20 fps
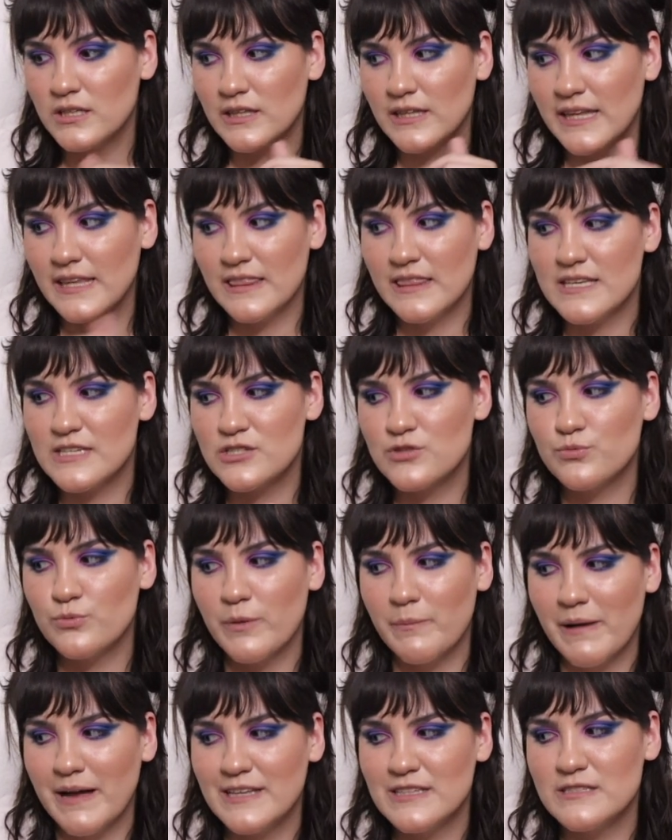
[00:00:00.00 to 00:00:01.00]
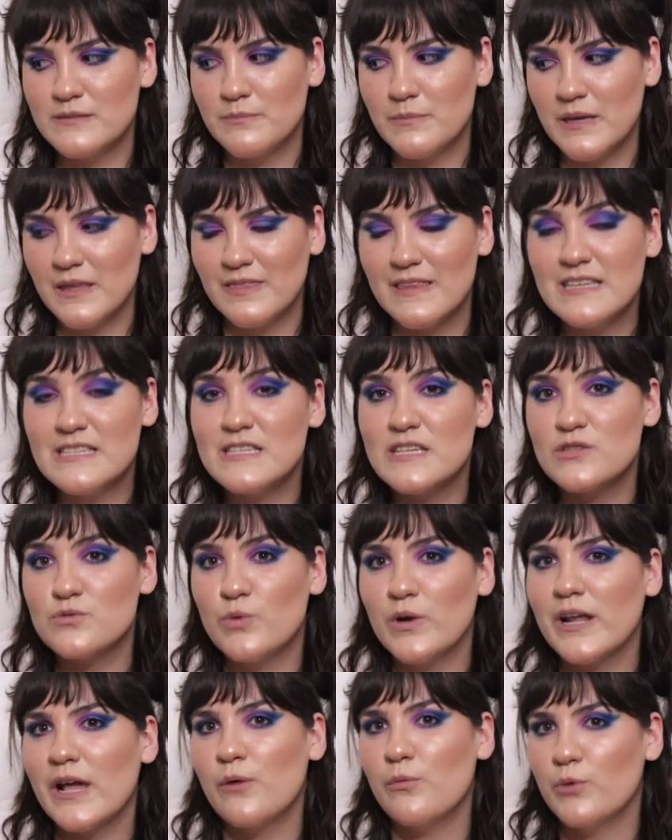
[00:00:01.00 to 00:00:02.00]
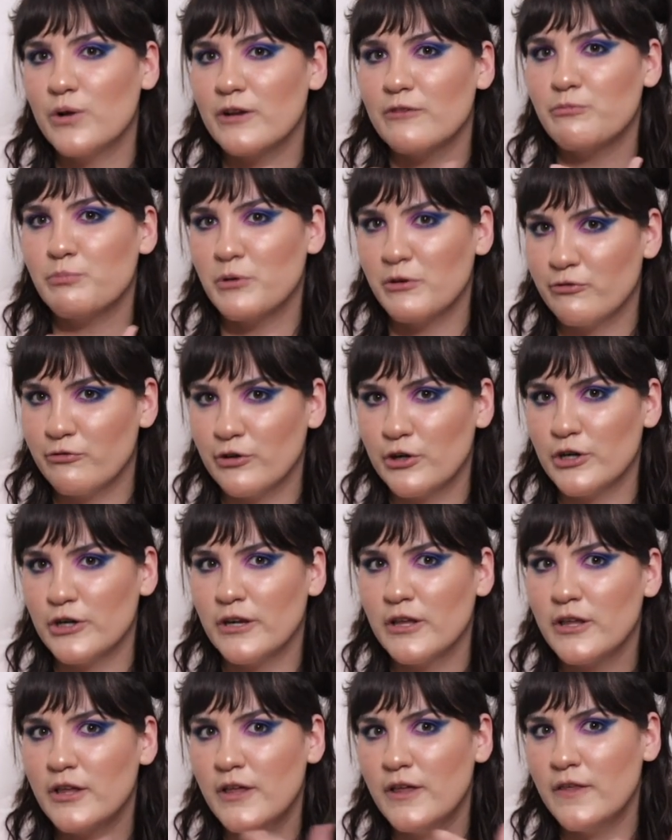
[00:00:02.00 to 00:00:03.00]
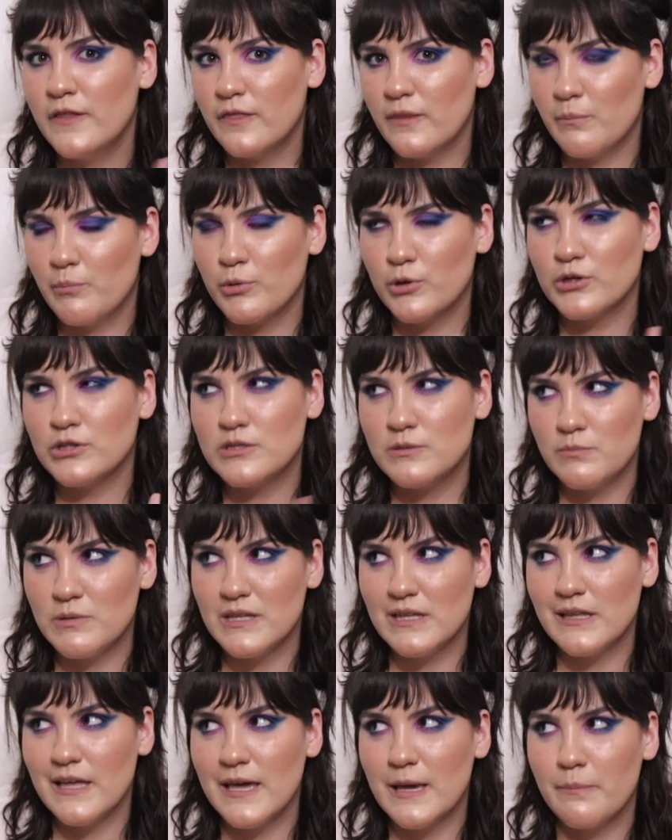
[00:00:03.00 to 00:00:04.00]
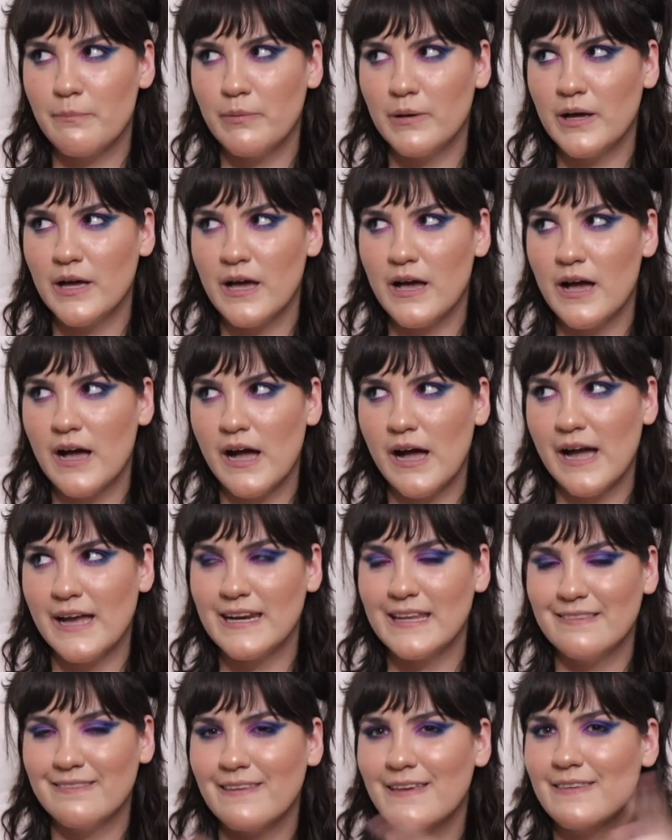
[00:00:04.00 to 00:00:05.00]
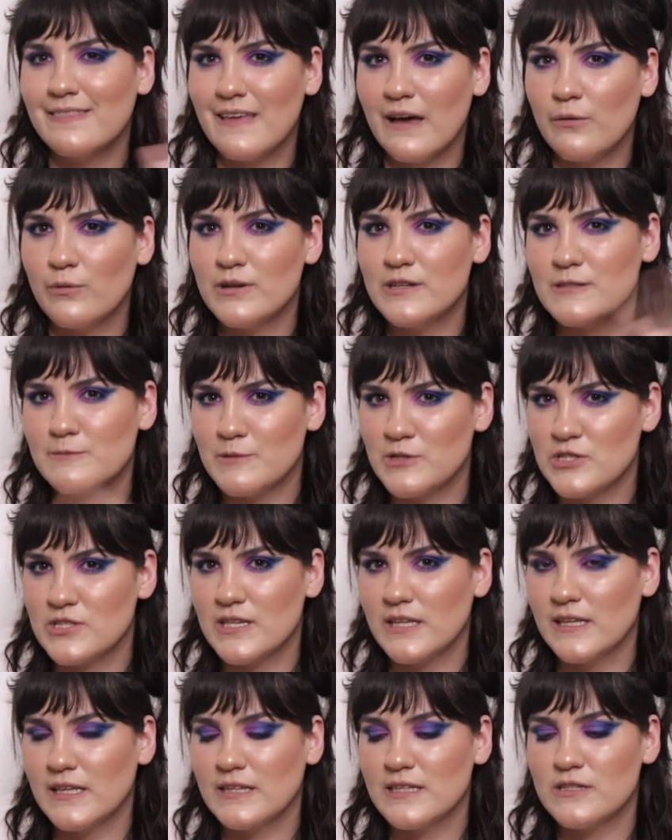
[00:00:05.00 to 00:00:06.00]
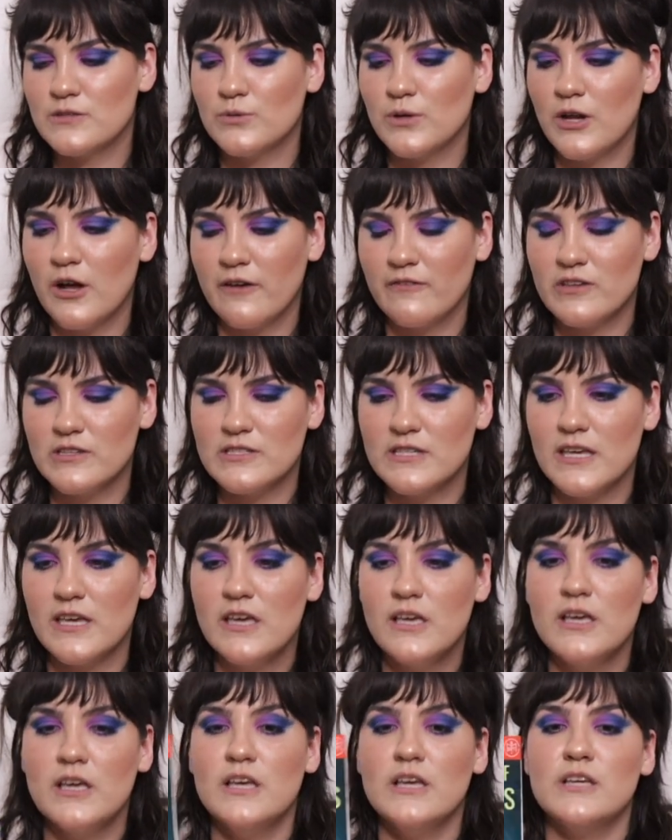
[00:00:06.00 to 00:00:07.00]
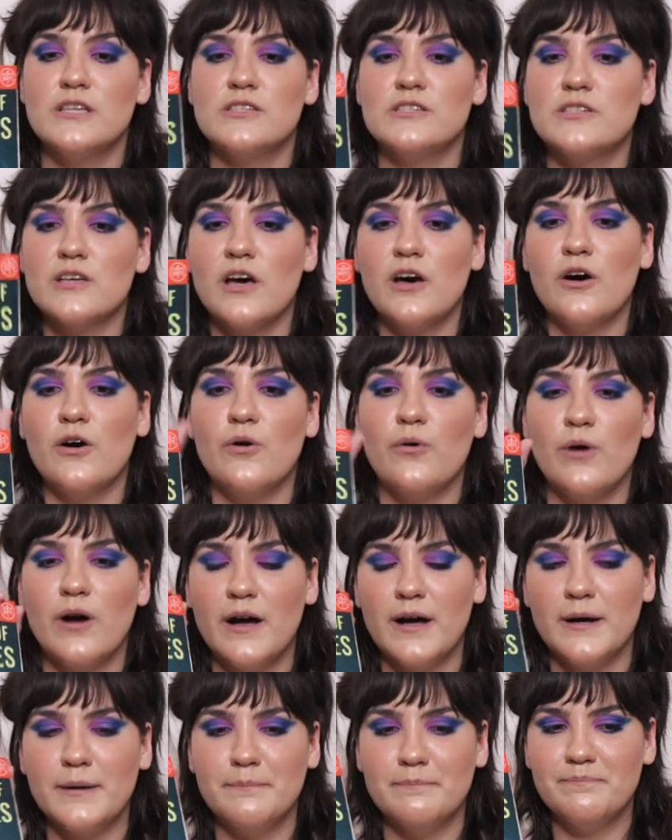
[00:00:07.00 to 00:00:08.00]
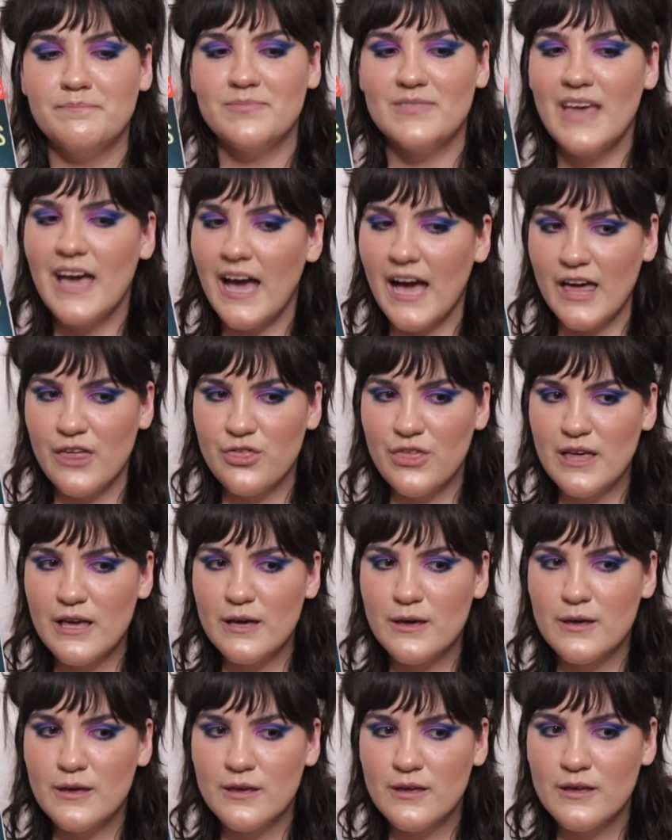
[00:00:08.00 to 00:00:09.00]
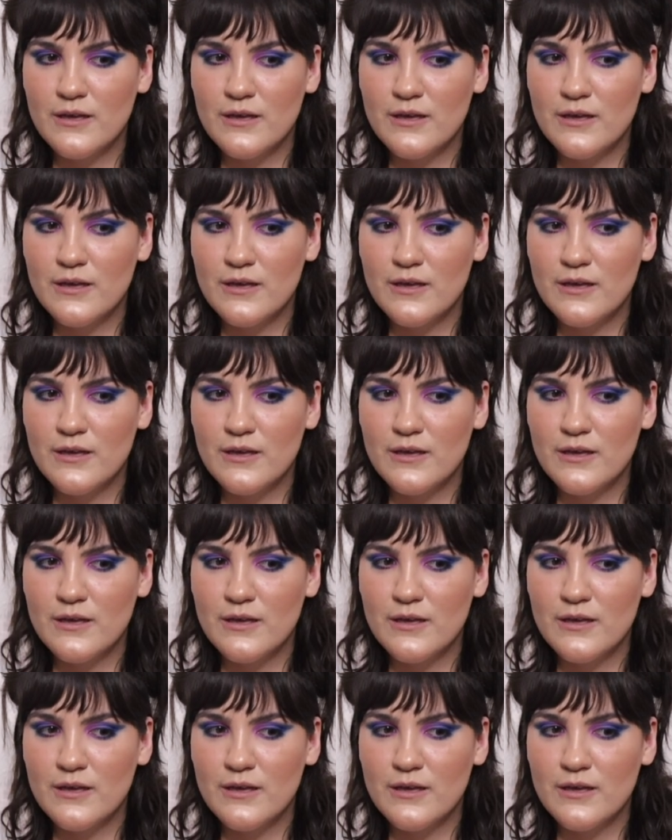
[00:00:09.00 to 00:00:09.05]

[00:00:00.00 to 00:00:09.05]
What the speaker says: Like, this is what I would have preferred the book to be like, but I didn't like that one as much as I like this one, obviously. So, yeah, I think